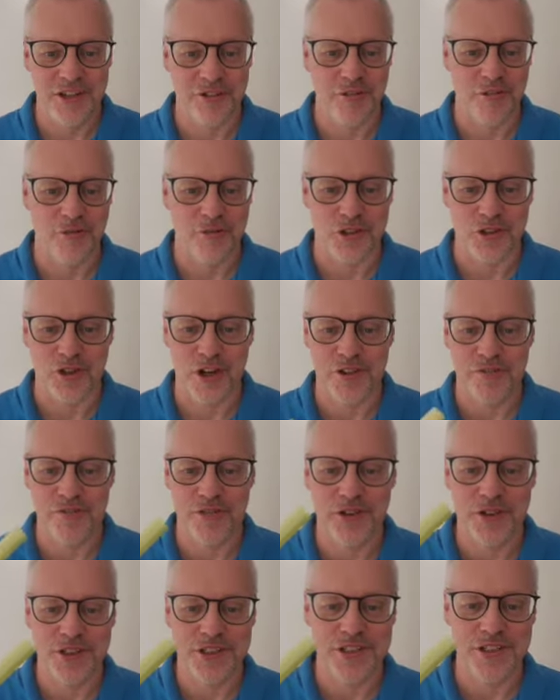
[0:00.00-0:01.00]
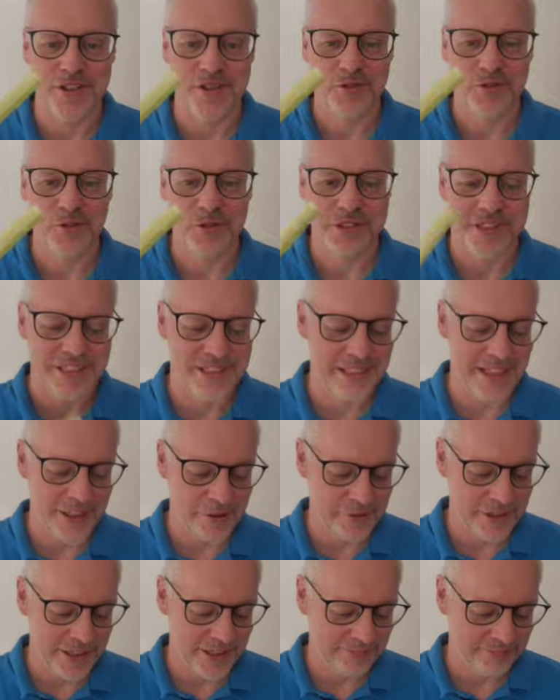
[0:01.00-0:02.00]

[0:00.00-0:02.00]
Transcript: We'll try it first with the celery.